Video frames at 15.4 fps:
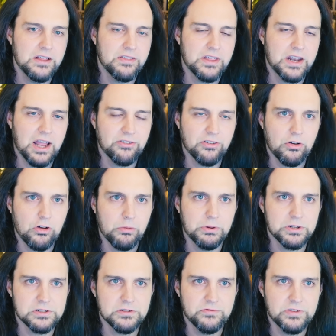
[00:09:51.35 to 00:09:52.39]
that has a whole
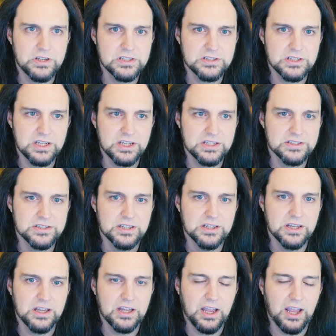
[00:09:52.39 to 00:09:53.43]
bunch of VCs
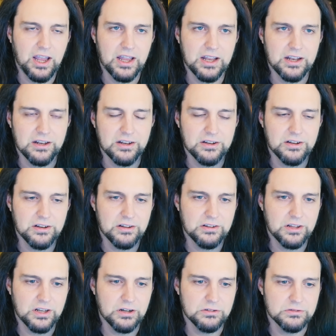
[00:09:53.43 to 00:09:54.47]
and,
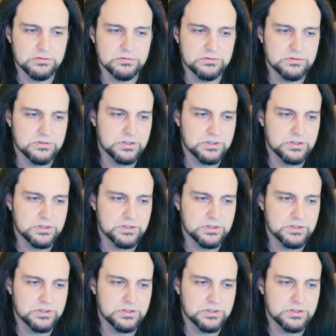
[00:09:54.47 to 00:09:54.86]
you know,